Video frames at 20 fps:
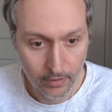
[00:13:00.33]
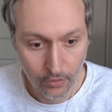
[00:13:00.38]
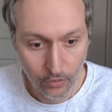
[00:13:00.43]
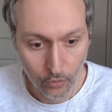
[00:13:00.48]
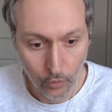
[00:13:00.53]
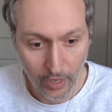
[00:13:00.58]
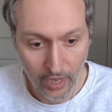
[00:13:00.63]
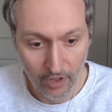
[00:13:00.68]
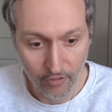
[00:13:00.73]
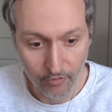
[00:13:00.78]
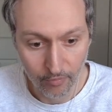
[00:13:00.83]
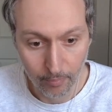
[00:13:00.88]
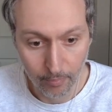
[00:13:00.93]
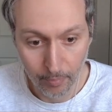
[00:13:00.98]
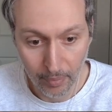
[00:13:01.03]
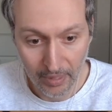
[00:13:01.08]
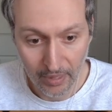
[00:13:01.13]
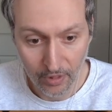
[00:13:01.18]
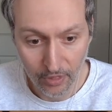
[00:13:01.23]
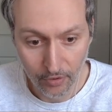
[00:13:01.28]
We have
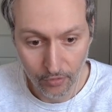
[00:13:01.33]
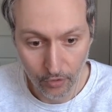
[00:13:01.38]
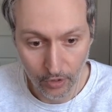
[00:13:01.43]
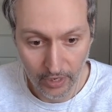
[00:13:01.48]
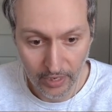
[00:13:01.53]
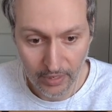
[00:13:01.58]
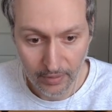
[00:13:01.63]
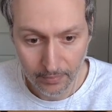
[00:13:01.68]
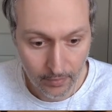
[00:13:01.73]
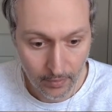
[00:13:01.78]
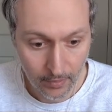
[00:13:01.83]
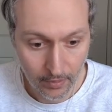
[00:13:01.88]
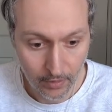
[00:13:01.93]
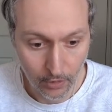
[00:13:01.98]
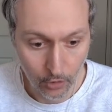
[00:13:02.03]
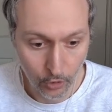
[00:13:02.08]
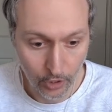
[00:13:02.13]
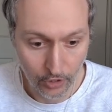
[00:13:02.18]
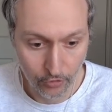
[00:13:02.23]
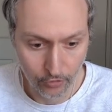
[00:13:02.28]
b3.
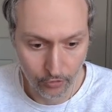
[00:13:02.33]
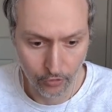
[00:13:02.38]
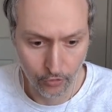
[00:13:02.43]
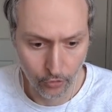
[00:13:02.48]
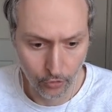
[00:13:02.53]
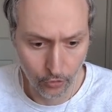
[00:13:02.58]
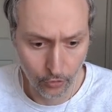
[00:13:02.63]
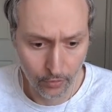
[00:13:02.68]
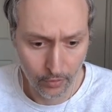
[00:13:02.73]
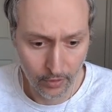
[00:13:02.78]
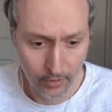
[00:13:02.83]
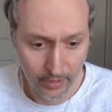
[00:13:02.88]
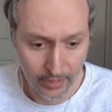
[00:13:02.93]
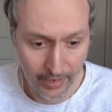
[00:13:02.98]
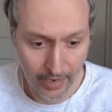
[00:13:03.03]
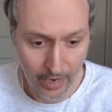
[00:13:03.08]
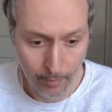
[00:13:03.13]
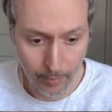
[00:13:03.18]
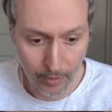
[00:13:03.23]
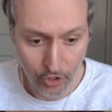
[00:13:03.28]
Looking to get
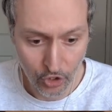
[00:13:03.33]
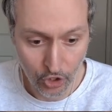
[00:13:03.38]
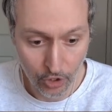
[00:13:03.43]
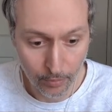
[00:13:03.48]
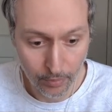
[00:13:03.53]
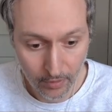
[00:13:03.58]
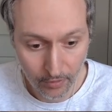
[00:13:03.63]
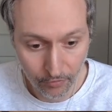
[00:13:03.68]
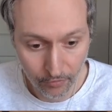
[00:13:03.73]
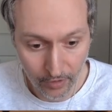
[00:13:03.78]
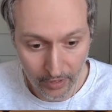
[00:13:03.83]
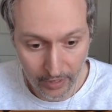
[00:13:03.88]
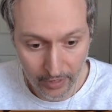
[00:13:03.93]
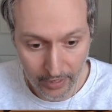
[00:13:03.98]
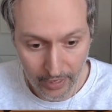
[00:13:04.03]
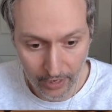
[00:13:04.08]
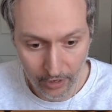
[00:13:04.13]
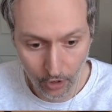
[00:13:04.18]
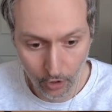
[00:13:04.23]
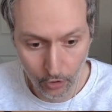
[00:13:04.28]
our bishop
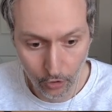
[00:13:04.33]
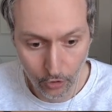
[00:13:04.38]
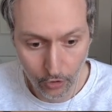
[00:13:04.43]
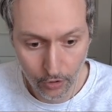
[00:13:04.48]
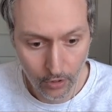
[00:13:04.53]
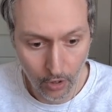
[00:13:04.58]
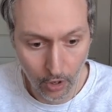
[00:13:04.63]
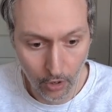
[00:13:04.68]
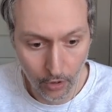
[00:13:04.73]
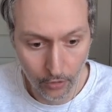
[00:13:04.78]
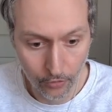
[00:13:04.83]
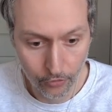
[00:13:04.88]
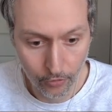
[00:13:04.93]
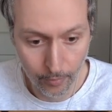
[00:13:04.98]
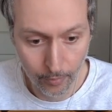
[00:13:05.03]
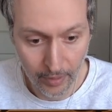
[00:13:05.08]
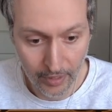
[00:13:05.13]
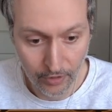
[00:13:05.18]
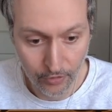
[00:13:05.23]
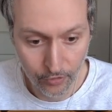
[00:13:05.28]
fianchettoed onto
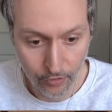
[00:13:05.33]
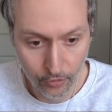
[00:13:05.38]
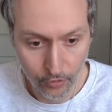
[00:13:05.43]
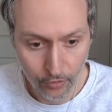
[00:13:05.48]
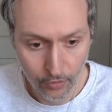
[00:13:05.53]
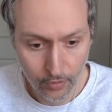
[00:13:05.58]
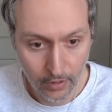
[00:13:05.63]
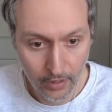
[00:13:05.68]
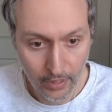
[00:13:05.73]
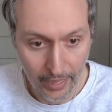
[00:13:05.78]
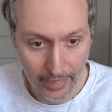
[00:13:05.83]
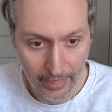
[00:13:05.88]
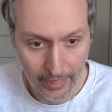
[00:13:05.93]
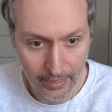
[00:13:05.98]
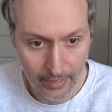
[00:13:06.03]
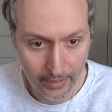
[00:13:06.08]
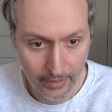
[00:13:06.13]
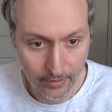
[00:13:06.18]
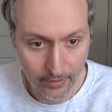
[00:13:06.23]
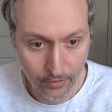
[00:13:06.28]
b2
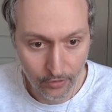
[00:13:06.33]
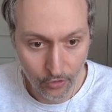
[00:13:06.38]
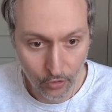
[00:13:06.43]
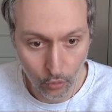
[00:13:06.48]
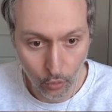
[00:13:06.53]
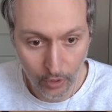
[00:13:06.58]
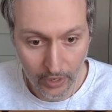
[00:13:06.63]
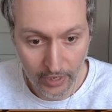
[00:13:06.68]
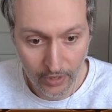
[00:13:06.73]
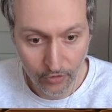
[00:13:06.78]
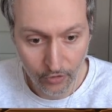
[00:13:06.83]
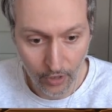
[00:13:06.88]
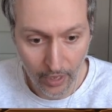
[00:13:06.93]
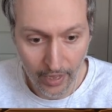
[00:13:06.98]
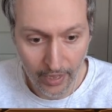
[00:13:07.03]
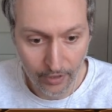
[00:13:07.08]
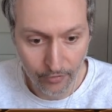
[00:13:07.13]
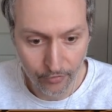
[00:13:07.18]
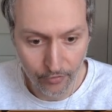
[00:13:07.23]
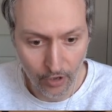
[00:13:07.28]
and queen to
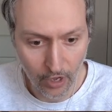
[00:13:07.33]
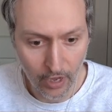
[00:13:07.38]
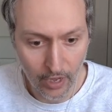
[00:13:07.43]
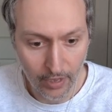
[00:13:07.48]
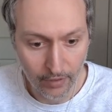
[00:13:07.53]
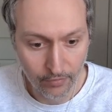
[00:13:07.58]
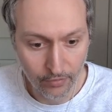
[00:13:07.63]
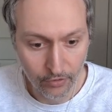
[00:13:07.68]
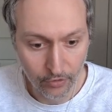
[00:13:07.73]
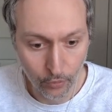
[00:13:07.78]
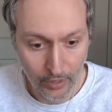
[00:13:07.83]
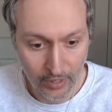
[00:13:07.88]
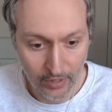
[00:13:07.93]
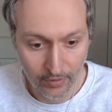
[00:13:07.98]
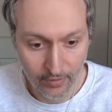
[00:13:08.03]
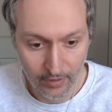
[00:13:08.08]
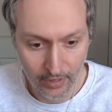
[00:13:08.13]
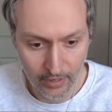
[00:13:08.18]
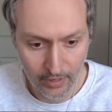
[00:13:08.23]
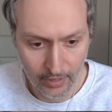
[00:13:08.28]
a5. So we can
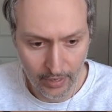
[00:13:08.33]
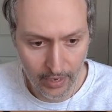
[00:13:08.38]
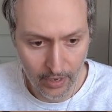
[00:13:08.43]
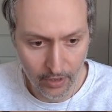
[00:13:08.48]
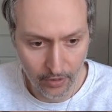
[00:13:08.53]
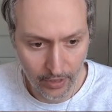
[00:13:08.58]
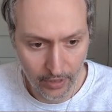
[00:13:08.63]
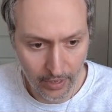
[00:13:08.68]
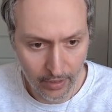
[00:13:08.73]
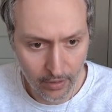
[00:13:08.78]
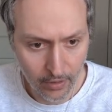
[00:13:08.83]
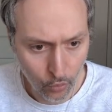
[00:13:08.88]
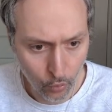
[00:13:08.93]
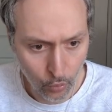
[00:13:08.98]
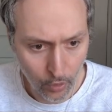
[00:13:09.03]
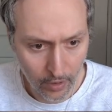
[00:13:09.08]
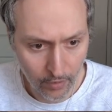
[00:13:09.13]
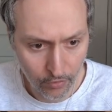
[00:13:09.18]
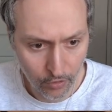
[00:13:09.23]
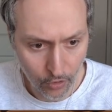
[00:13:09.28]
see now that
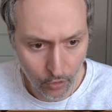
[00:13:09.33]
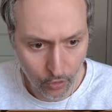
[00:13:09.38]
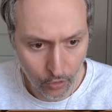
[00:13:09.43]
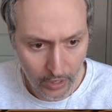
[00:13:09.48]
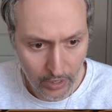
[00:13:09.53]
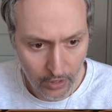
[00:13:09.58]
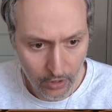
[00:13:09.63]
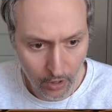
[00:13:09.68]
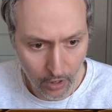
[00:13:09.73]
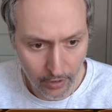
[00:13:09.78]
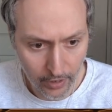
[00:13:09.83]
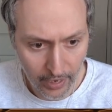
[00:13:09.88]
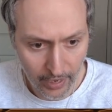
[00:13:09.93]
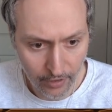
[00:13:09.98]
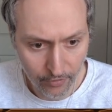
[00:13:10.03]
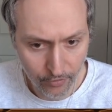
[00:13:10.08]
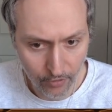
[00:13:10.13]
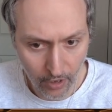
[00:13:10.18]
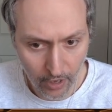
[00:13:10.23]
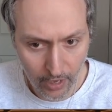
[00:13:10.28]
with the queen on
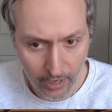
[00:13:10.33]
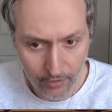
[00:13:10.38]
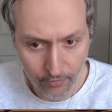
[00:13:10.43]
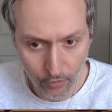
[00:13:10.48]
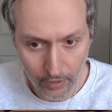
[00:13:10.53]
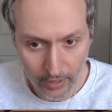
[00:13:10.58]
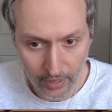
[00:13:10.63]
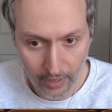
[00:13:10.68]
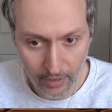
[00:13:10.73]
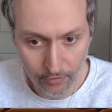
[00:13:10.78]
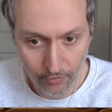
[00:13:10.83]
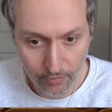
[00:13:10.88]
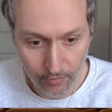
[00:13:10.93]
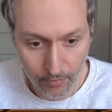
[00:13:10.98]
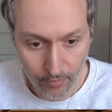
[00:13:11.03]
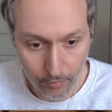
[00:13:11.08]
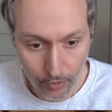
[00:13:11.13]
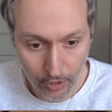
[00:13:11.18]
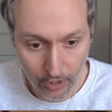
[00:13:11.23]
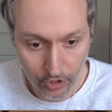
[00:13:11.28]
a5, we have
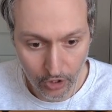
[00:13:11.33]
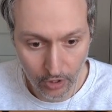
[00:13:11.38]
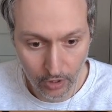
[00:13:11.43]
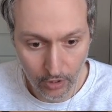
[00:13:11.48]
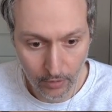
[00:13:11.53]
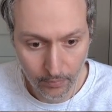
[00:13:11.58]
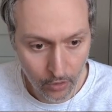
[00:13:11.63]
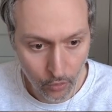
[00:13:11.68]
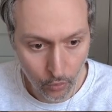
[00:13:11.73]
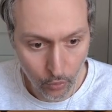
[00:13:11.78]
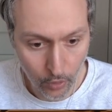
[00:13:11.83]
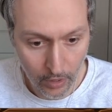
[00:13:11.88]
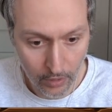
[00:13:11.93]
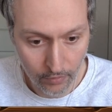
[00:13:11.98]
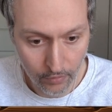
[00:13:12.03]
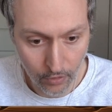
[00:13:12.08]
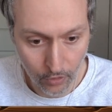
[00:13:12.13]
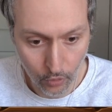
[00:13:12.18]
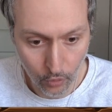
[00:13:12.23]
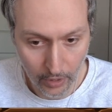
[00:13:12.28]
pressure with
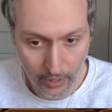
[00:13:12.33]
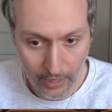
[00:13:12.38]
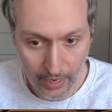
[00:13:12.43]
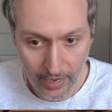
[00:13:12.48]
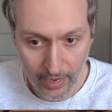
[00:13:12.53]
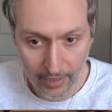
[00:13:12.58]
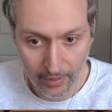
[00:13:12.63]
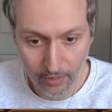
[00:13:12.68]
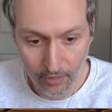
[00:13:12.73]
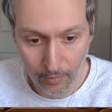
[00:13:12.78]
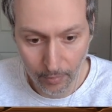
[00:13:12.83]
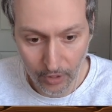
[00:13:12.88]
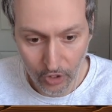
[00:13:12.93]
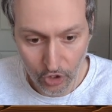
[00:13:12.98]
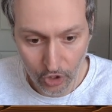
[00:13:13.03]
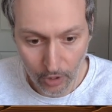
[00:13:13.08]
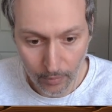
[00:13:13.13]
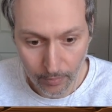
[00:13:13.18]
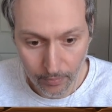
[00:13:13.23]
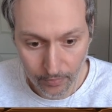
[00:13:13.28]
the queen and the
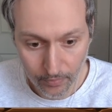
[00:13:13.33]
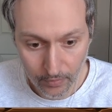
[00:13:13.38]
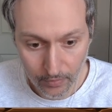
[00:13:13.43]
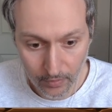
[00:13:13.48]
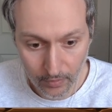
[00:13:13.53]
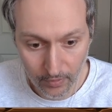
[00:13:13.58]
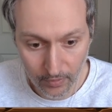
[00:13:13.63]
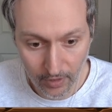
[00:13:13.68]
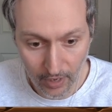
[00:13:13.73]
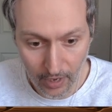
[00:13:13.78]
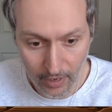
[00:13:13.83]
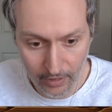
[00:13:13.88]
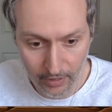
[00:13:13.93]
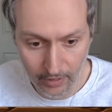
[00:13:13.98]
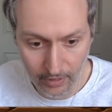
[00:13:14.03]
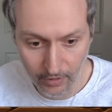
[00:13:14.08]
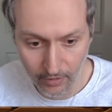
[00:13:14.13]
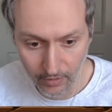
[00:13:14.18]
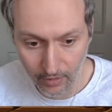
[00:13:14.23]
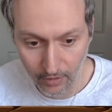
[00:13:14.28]
bishop
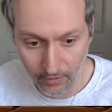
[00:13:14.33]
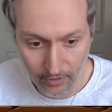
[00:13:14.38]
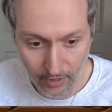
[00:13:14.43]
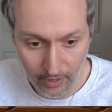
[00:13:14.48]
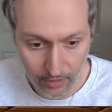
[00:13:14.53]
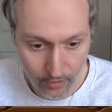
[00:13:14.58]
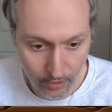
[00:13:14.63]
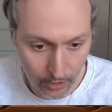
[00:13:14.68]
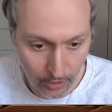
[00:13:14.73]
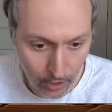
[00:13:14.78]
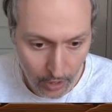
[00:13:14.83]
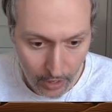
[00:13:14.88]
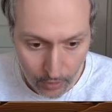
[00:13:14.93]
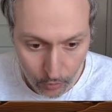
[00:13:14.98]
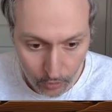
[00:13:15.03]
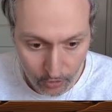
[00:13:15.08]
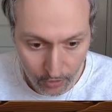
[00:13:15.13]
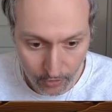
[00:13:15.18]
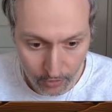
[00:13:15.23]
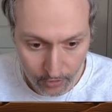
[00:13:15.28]
targeting the c3 knight,
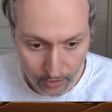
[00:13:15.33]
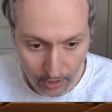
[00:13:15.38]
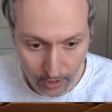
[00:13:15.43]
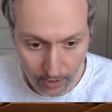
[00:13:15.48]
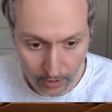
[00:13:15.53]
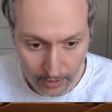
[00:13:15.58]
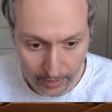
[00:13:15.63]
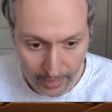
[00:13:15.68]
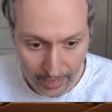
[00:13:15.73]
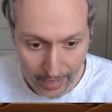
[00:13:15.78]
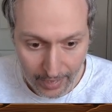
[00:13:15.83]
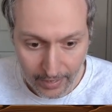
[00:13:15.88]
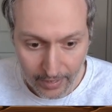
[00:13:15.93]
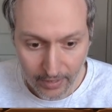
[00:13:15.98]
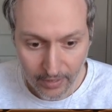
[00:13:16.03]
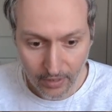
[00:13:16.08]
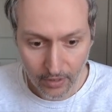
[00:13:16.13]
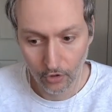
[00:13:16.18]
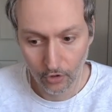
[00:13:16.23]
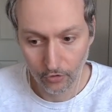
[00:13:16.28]
which is currently
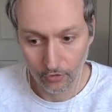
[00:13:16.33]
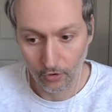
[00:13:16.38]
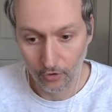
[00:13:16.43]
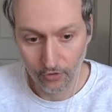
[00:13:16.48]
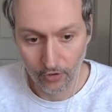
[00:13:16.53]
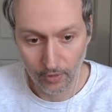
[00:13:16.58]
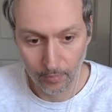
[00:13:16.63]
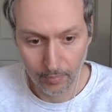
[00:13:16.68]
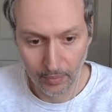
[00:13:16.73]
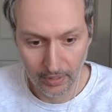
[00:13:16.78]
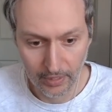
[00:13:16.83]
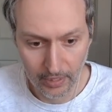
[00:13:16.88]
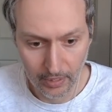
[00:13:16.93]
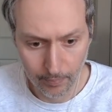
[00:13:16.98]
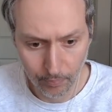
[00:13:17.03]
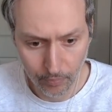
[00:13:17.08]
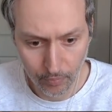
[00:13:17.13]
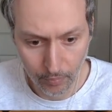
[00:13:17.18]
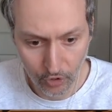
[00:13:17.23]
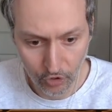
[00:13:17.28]
hanging. So simply
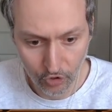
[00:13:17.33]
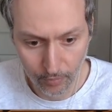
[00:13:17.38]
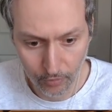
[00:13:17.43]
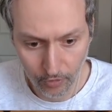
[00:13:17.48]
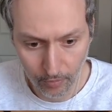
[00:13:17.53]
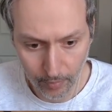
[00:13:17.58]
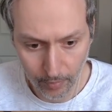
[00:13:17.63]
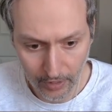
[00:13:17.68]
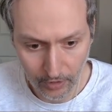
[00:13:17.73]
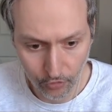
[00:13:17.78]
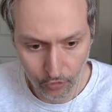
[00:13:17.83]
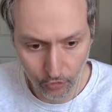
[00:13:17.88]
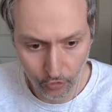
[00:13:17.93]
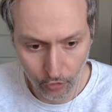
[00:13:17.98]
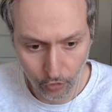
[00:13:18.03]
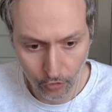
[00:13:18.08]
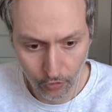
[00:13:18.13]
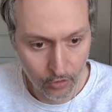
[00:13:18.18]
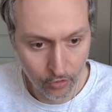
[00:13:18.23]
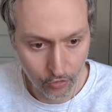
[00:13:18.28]
bishop to
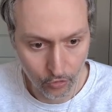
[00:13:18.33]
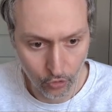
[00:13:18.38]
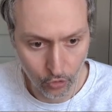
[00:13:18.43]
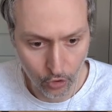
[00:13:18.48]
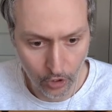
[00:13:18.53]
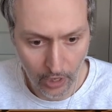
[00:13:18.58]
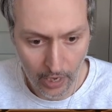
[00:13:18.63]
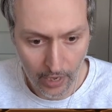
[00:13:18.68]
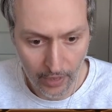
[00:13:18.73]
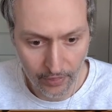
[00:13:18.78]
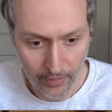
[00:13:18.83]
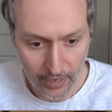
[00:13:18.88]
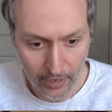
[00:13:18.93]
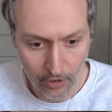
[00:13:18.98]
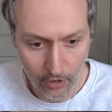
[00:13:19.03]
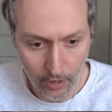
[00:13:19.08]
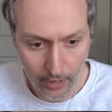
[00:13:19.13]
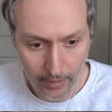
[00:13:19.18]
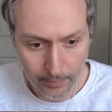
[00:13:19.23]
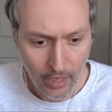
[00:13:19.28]
b2 to guard that
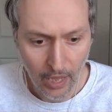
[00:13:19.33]
knight.